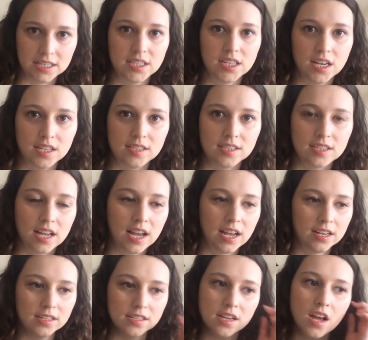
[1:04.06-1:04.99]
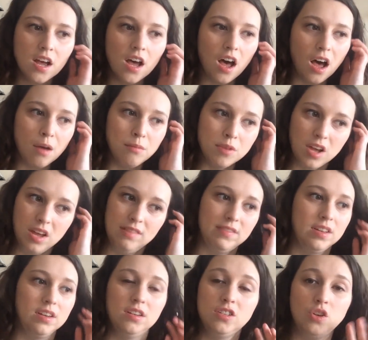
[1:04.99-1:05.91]
It does. And I'm not
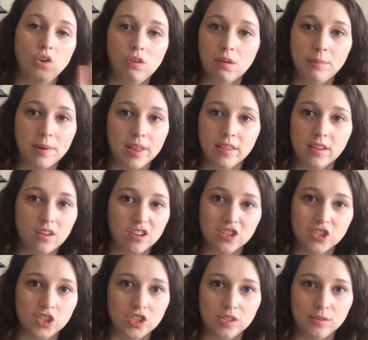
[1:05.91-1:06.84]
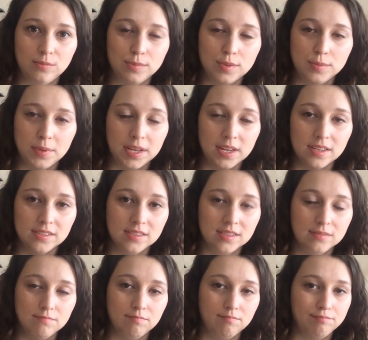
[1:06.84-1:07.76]
even going to talk about the costumes
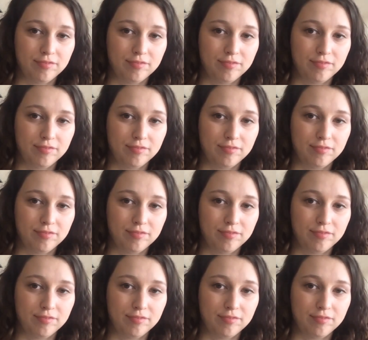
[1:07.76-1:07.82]
because...